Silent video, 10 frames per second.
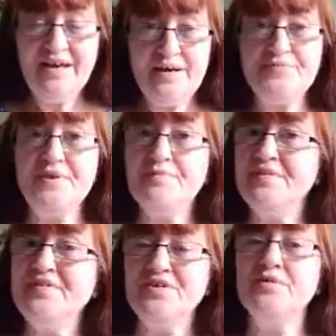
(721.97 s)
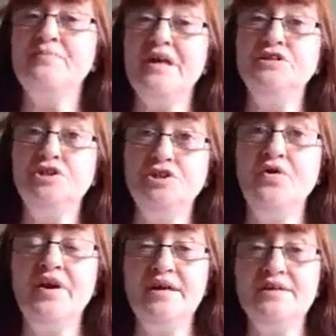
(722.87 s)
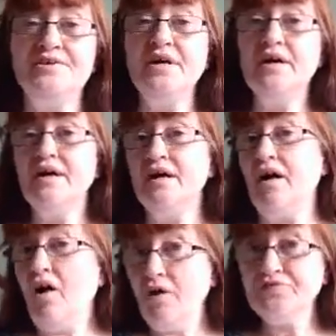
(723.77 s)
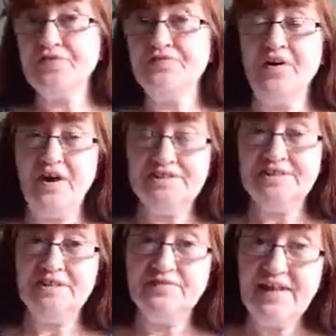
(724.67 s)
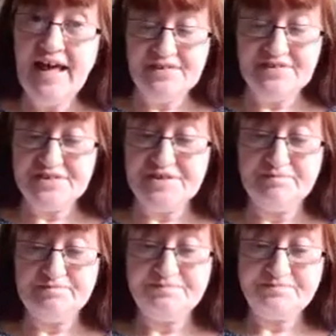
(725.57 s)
It was something that could be enjoyed after the fasting of Lent.